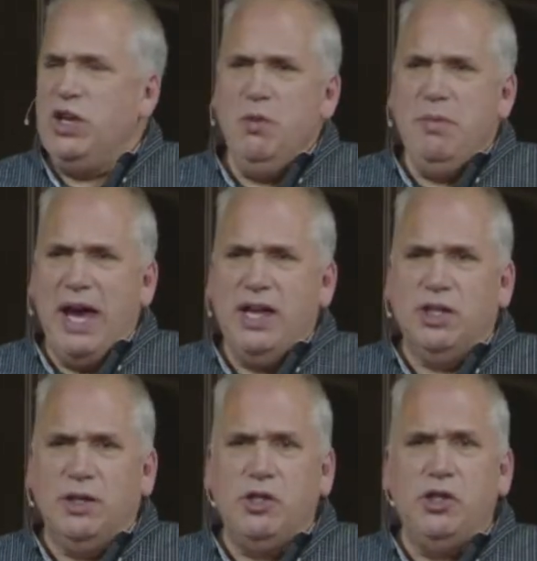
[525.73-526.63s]
Can you
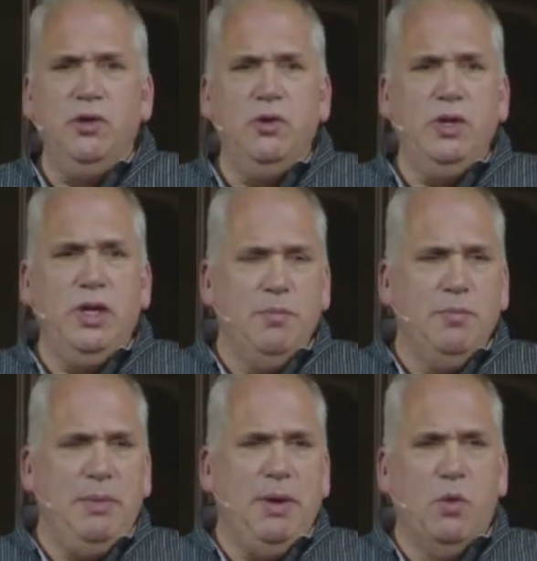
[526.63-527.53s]
imagine two,
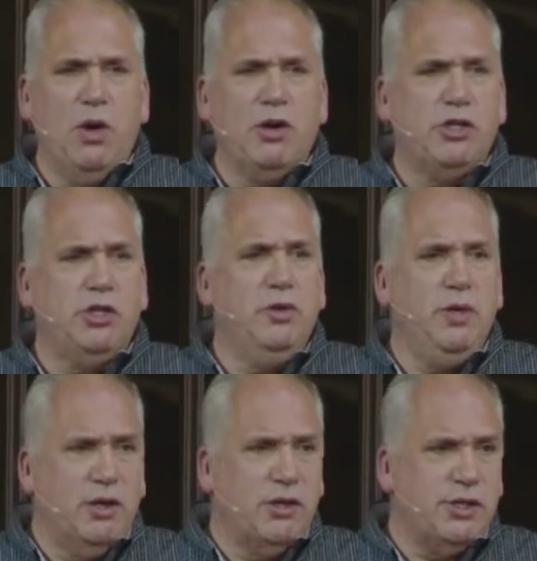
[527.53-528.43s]
maybe one or
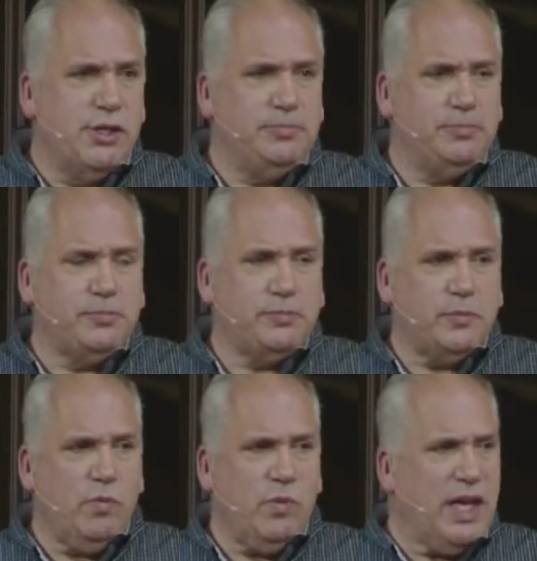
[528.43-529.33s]
two years
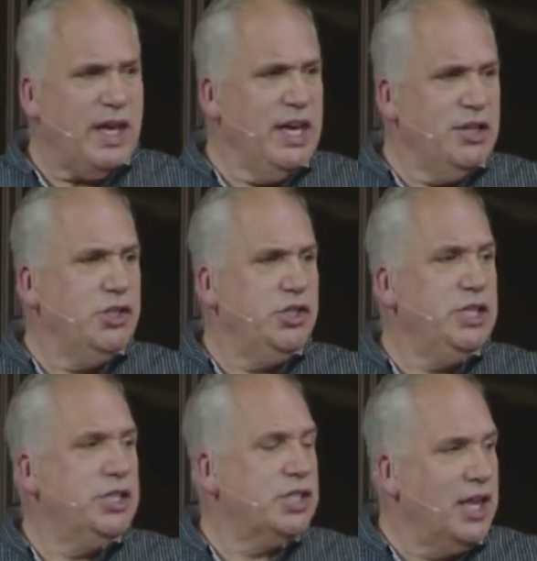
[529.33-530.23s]
into
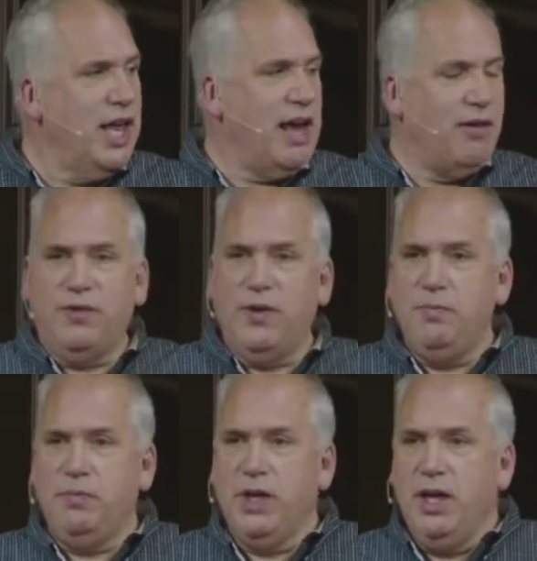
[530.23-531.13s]
Jesus' life,
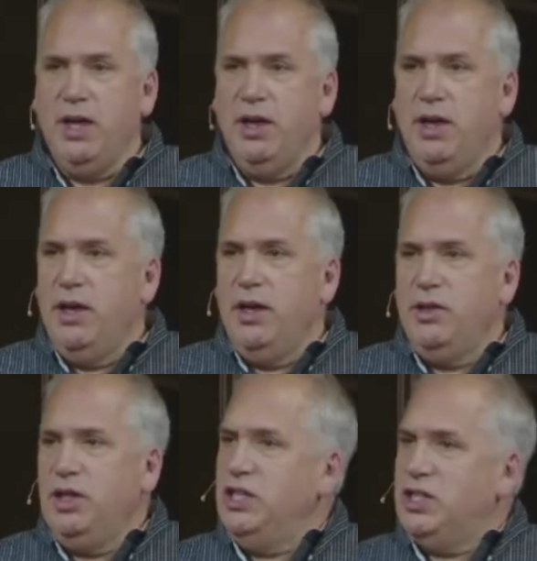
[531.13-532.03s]

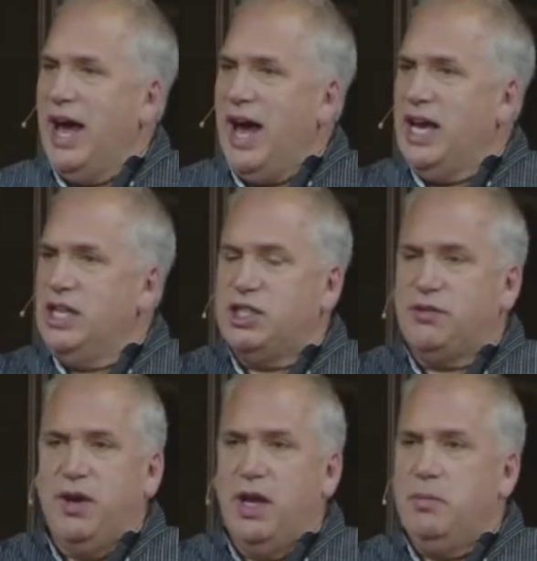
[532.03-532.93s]
these
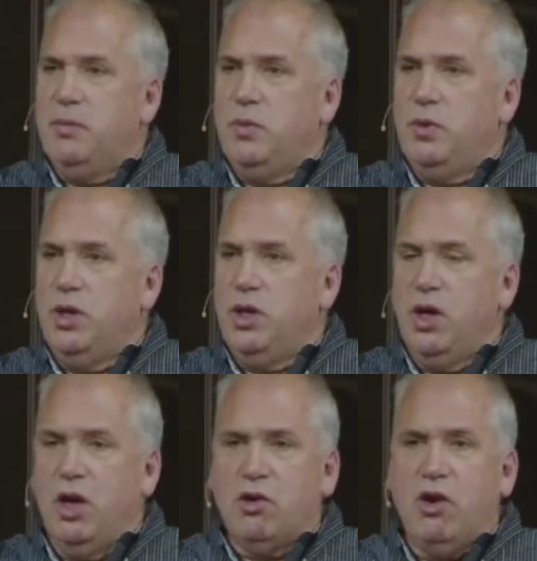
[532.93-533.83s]
guys from
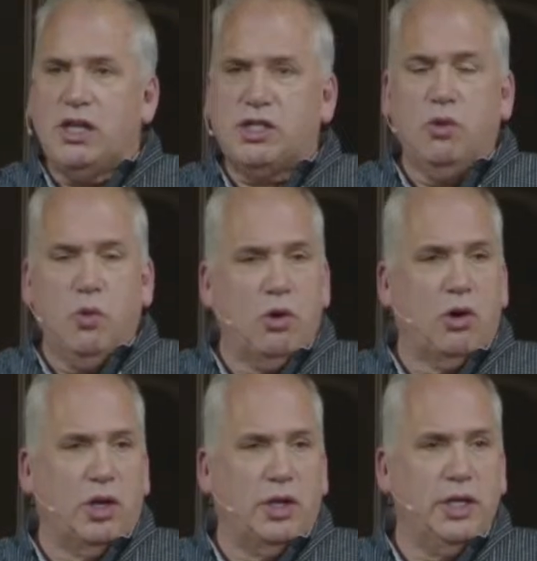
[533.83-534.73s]
across the
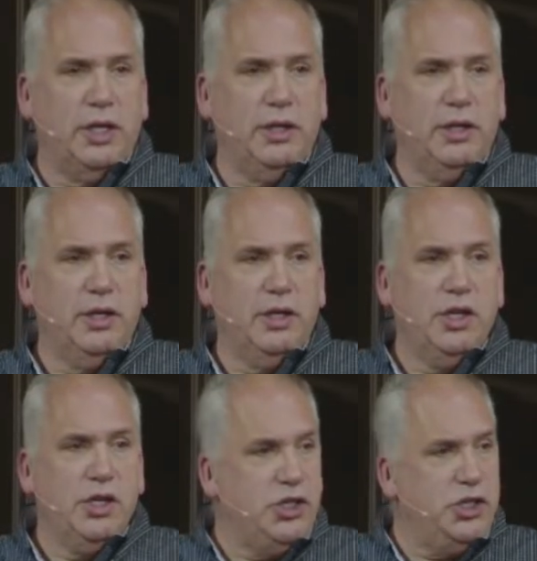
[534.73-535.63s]
world
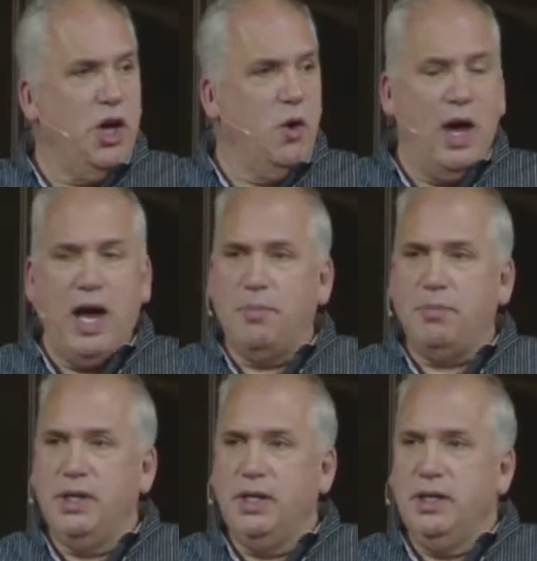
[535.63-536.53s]
show
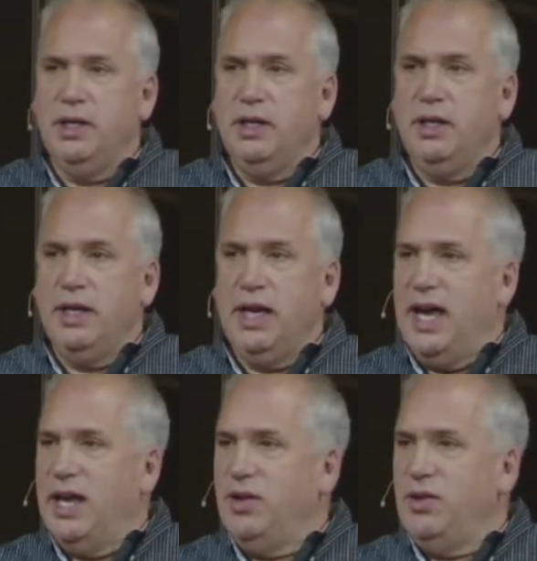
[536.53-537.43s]
up
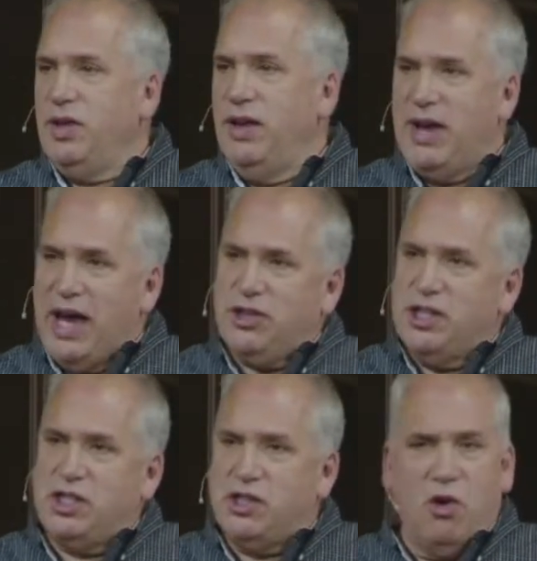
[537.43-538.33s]
and they've
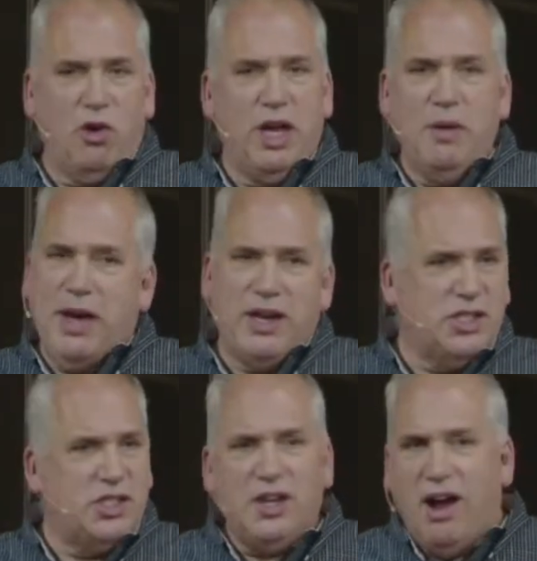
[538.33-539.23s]
got this story
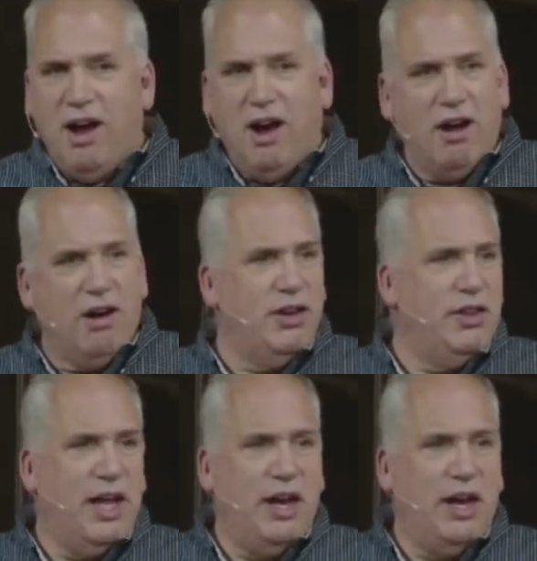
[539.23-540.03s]
about a star